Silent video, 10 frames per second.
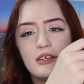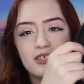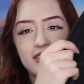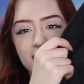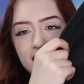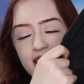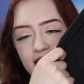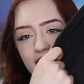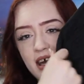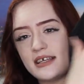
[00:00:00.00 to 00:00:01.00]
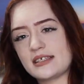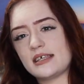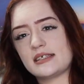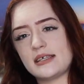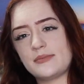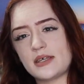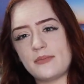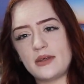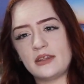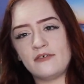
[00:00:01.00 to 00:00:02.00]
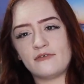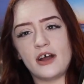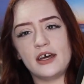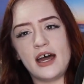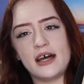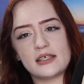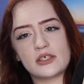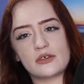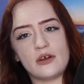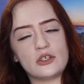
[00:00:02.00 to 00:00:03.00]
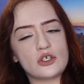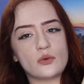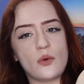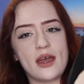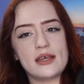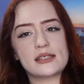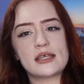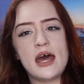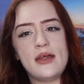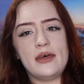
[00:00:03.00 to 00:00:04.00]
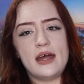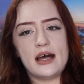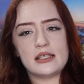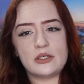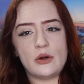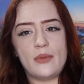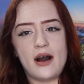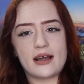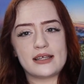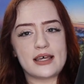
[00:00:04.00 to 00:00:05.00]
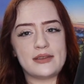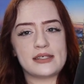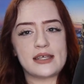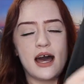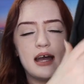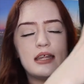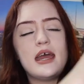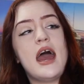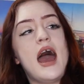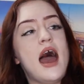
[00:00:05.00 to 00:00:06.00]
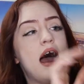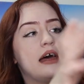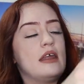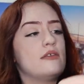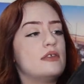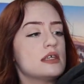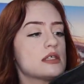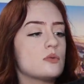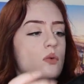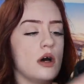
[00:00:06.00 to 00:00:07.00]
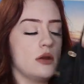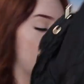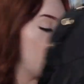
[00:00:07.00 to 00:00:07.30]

it just looks like this. It zips up in the front, has a scrunched waist, then it has, you know, pockets on the side. And this one